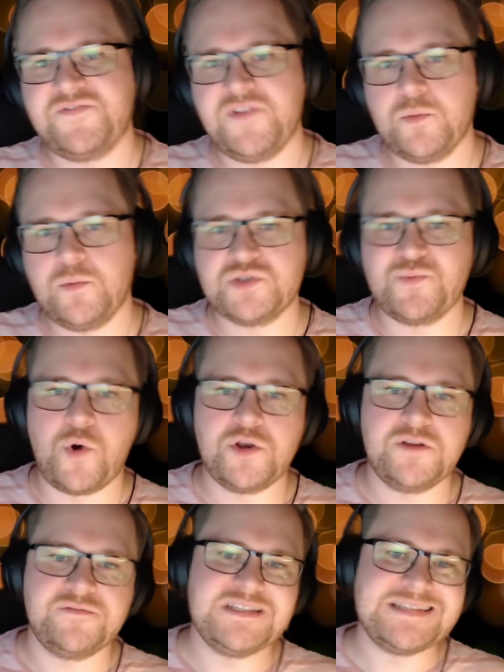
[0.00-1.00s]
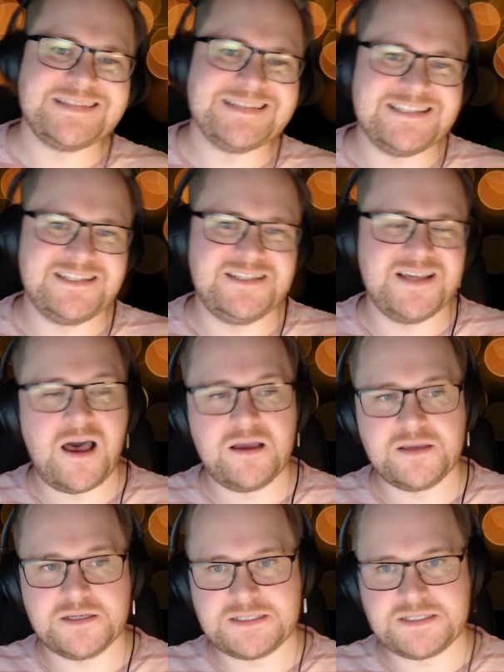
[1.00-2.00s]
The film was one of Disney's
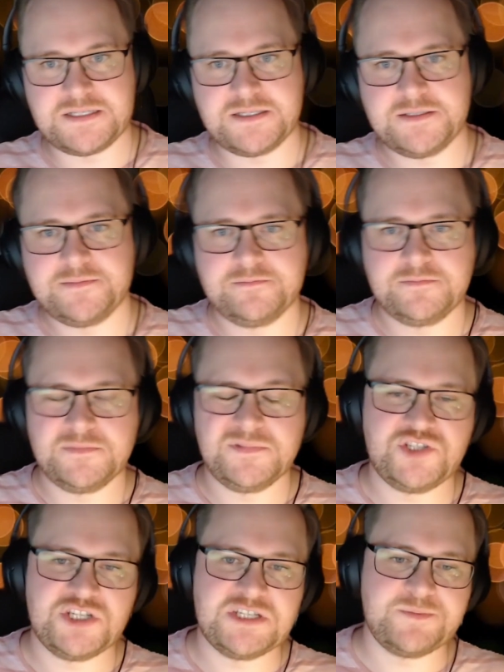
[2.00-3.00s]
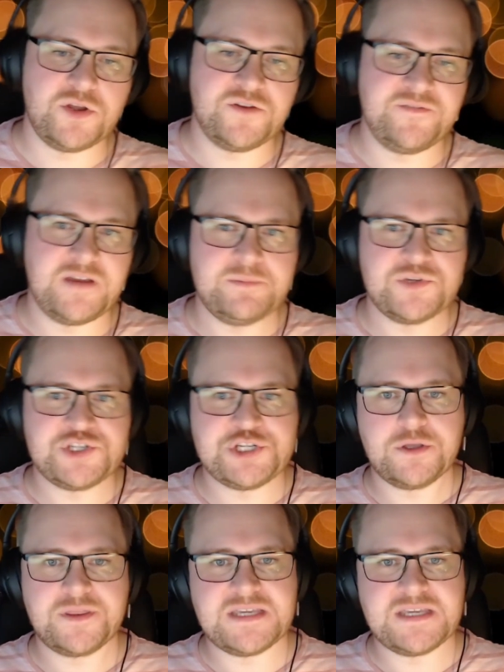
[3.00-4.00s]
darkest, which explored very
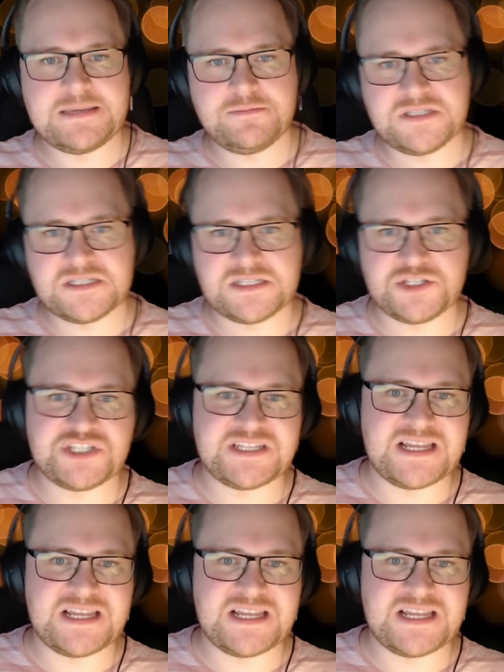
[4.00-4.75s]
mature themes such as